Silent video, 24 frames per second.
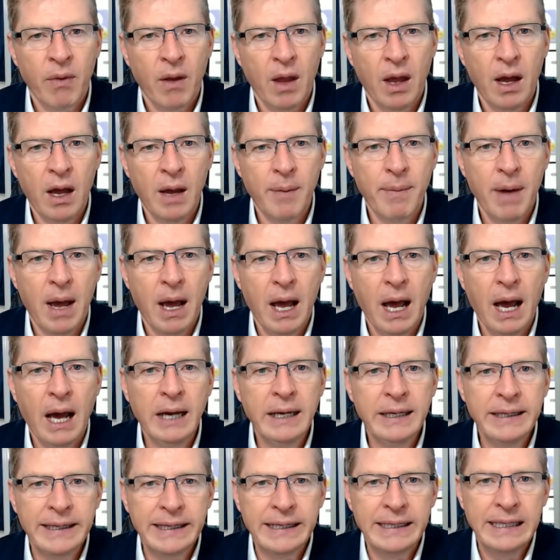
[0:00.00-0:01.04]

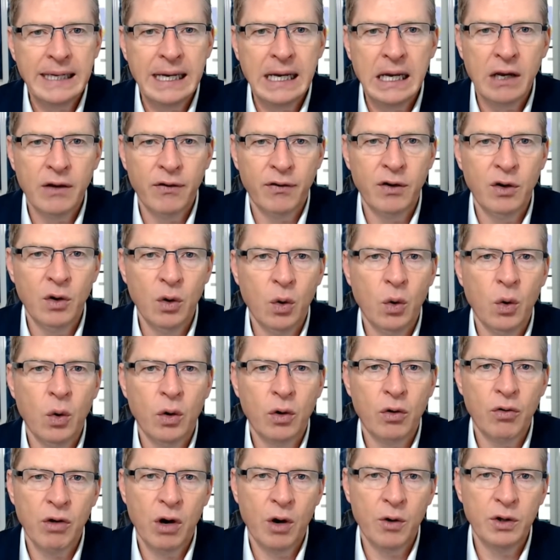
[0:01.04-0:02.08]
underneath your
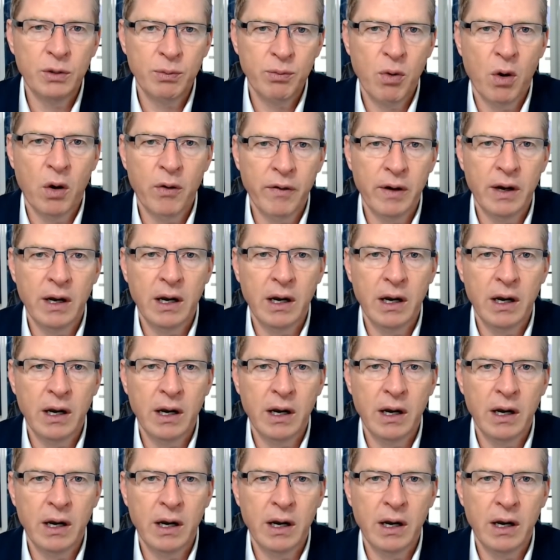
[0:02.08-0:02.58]
gross profit